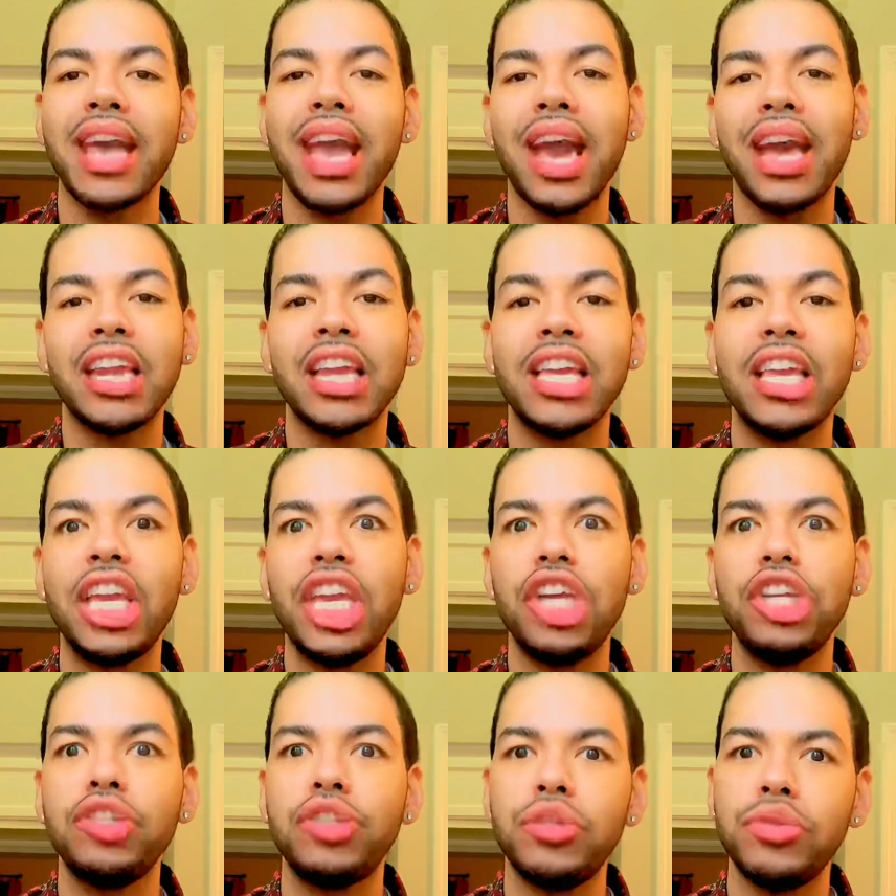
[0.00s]
kind of
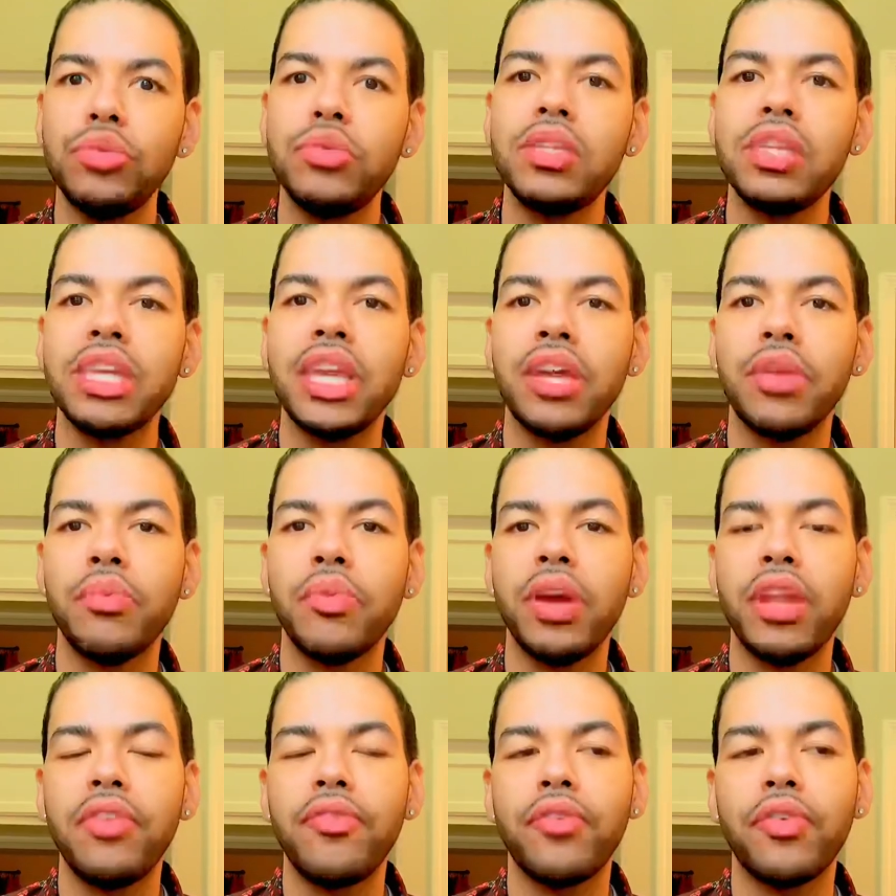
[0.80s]
gives you to get
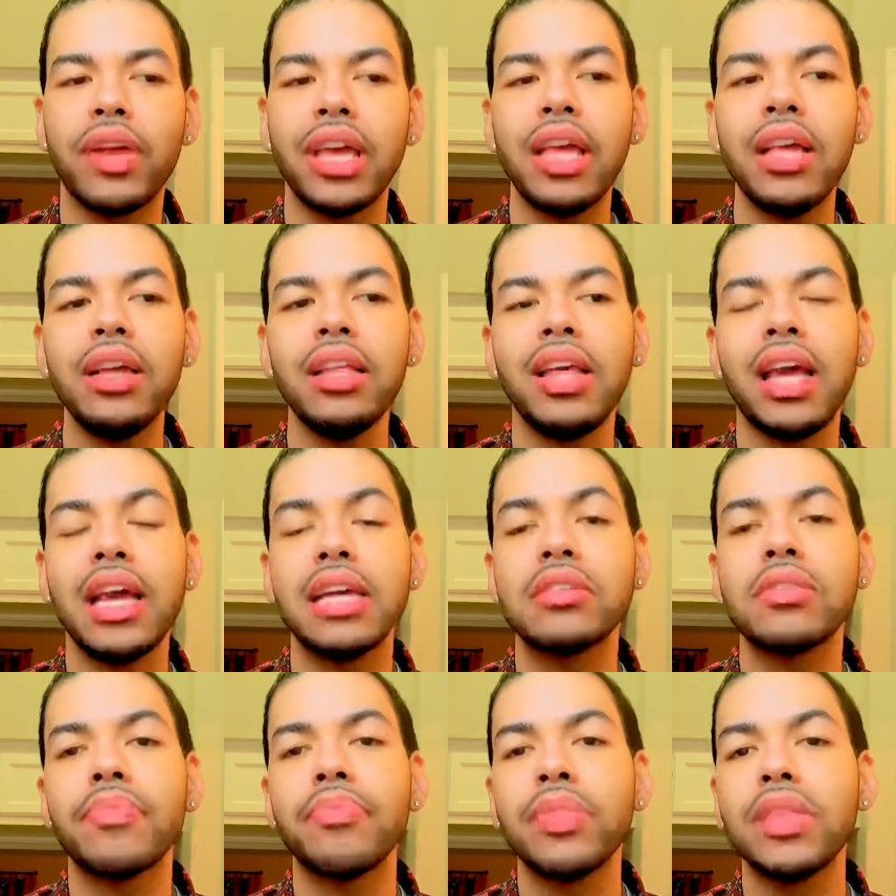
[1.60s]
ready for
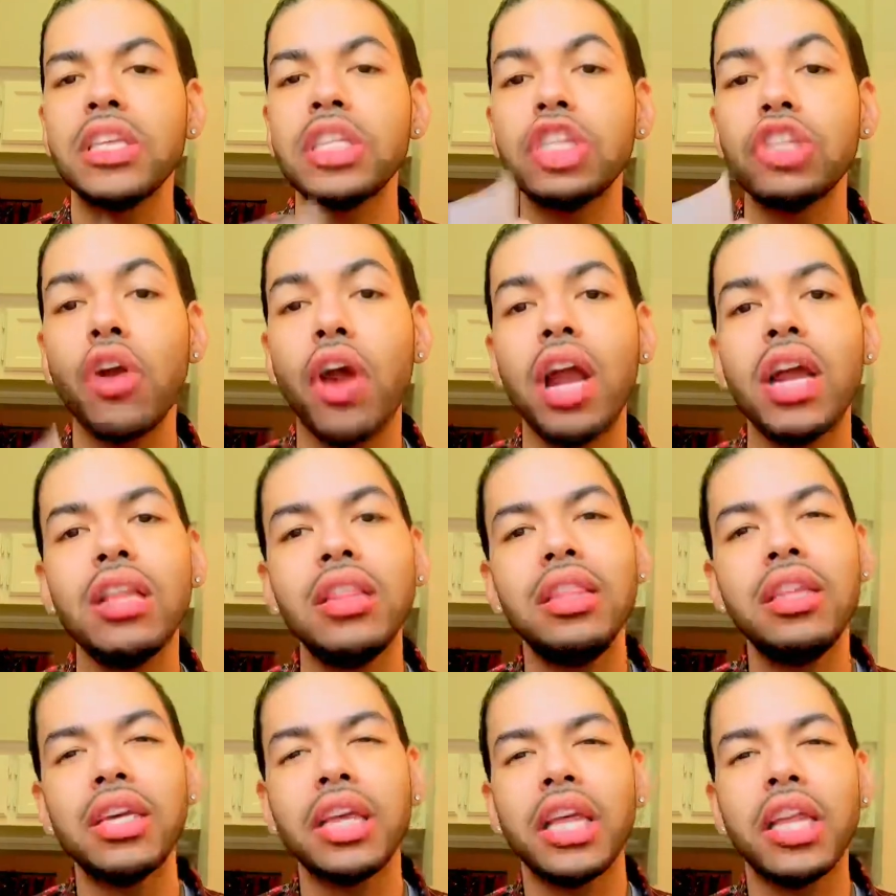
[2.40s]
NCLEX. Start
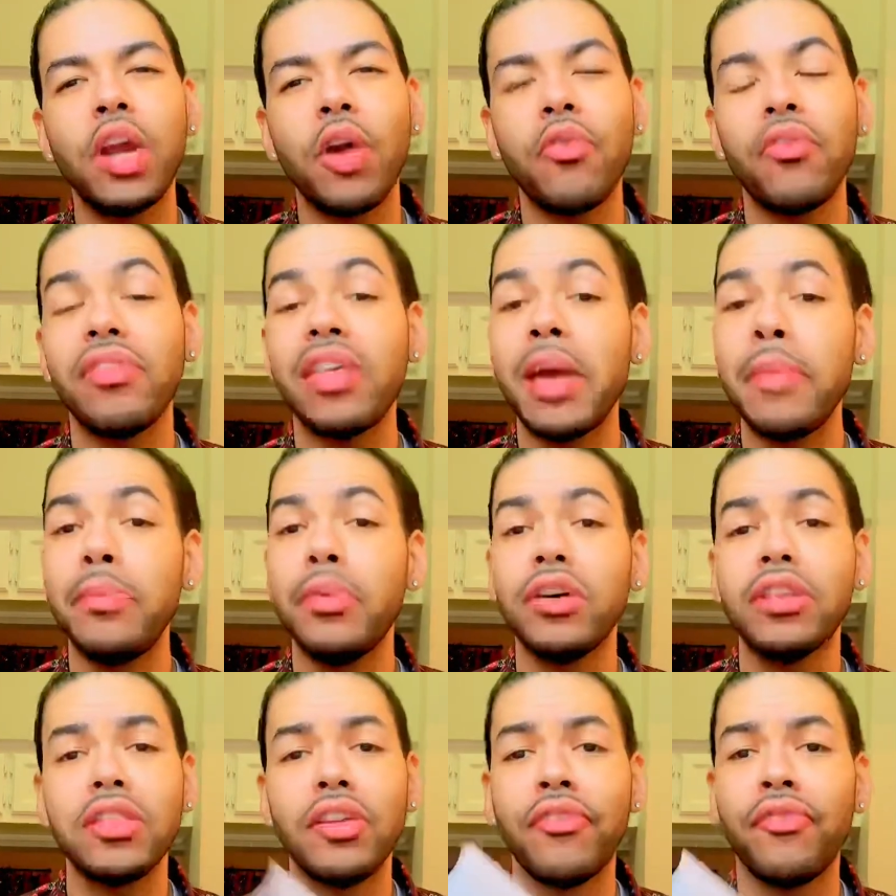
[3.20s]
looking over that
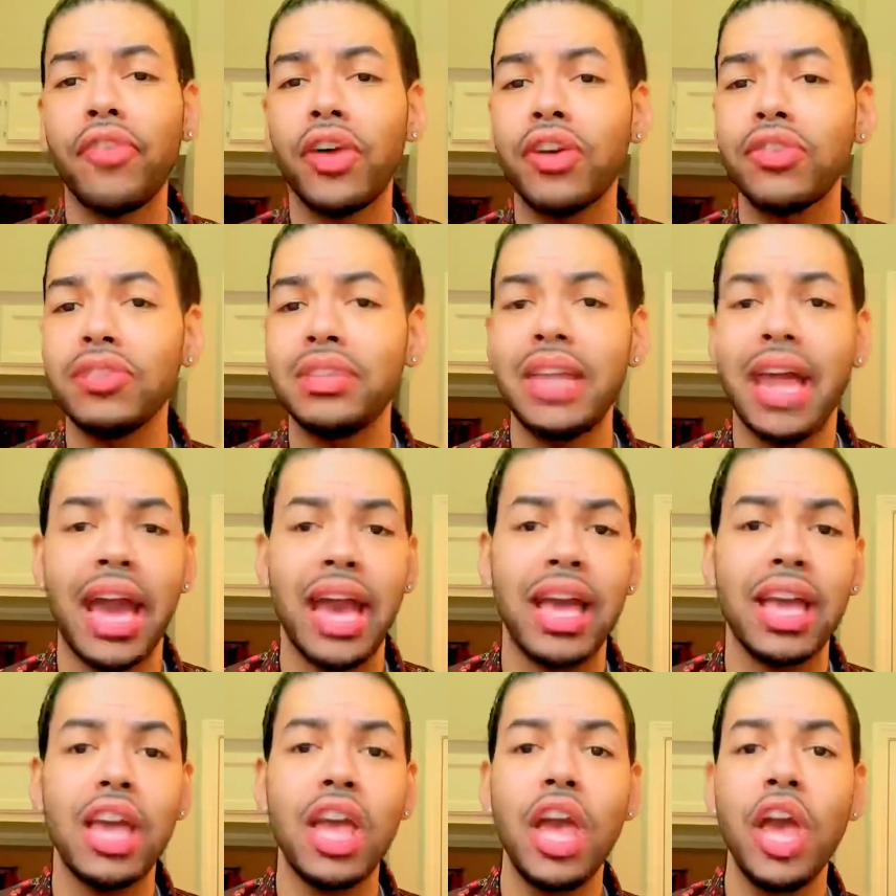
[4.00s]
book the first
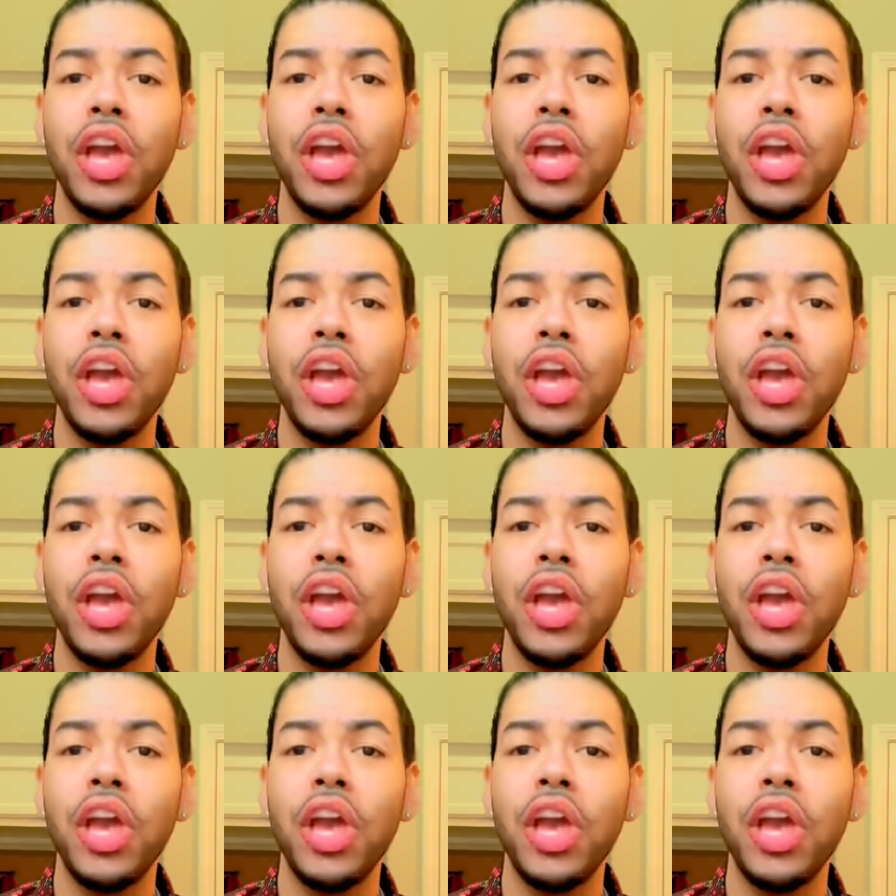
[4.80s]
day.